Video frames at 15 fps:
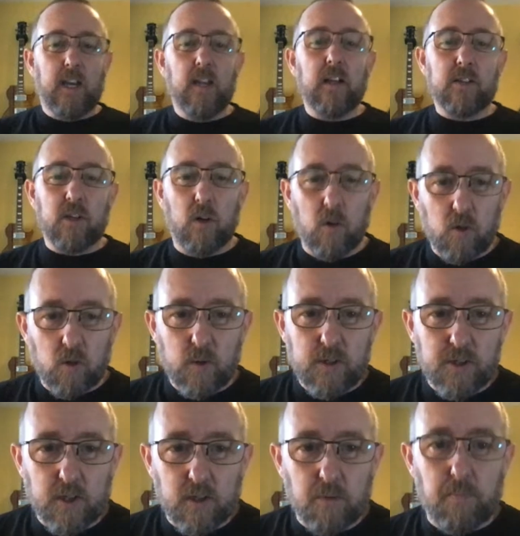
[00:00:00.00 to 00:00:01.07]
That's always
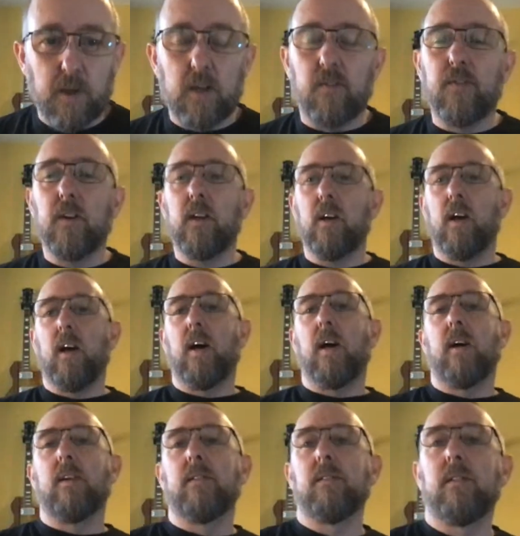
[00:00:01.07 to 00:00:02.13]
a good benefit.
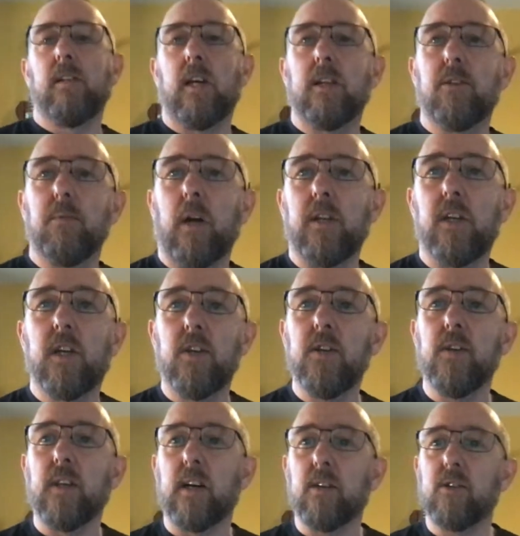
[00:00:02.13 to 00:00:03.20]
Yes, and you can
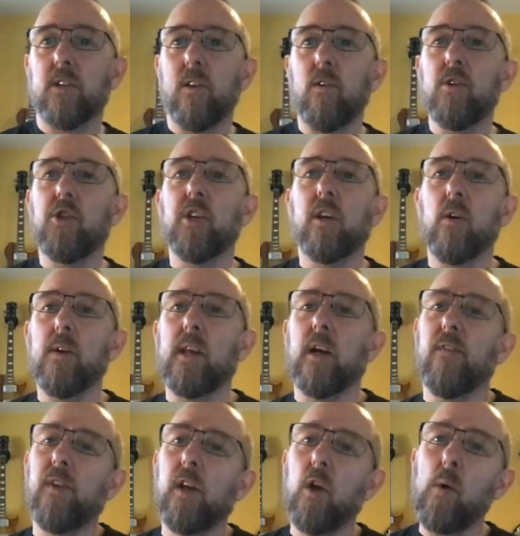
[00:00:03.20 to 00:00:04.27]
do that as long as you're going out.
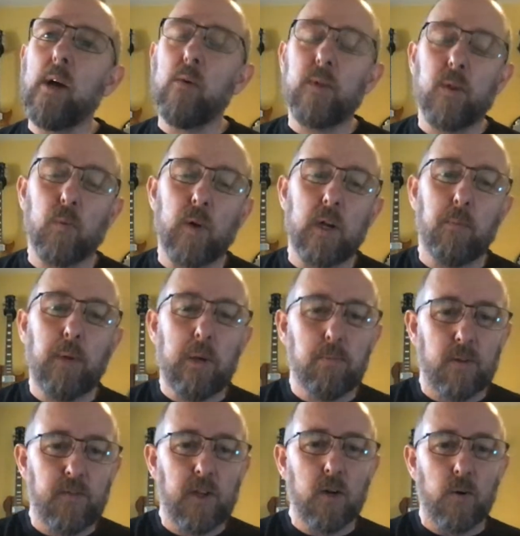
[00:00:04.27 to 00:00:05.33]
If you can go out with the right people,
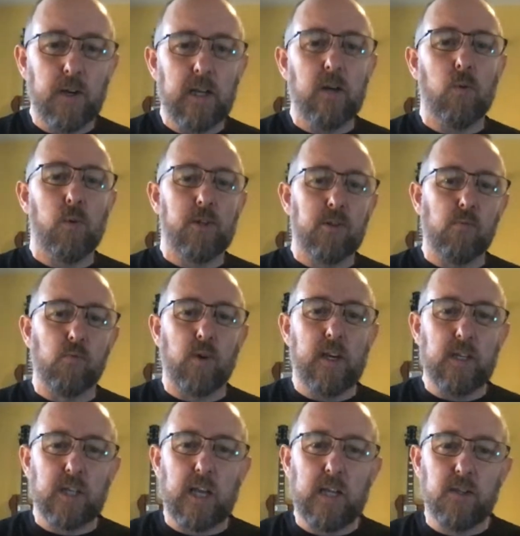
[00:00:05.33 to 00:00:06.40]
if you're going out with some
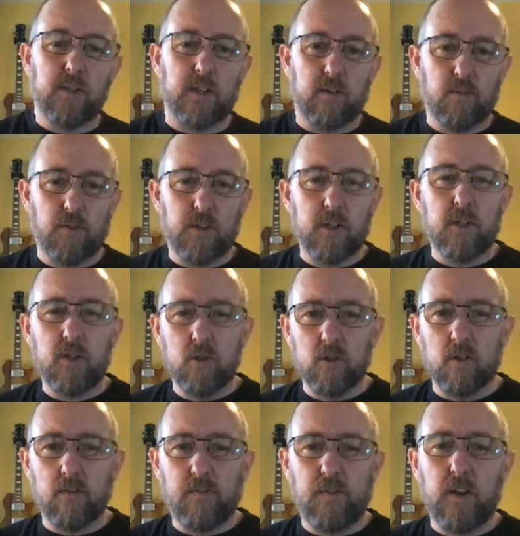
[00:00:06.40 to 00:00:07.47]
race heads and everything and you're
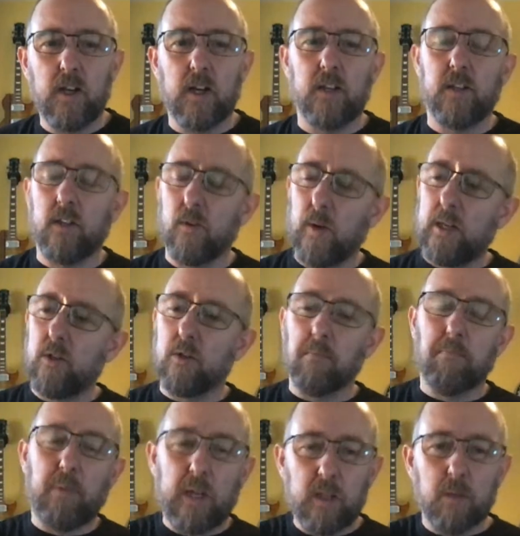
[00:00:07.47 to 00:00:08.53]
not fit and you end up
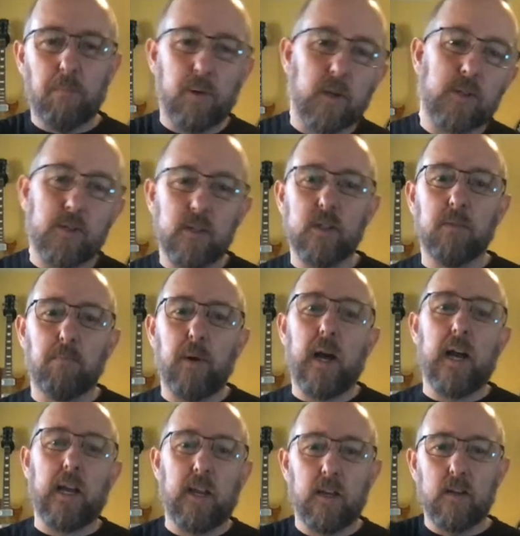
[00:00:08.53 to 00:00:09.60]
being the person at the
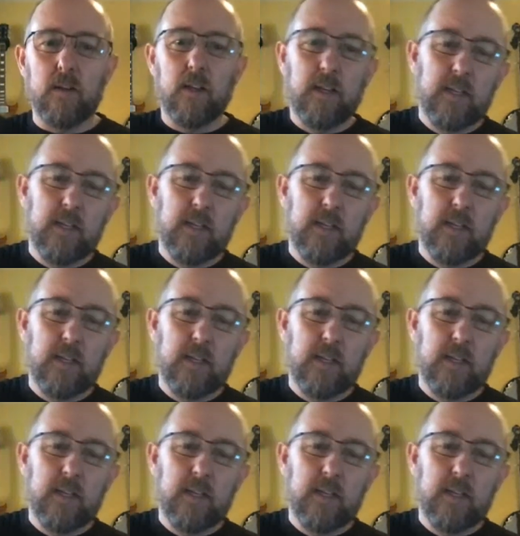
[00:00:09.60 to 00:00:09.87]
back, and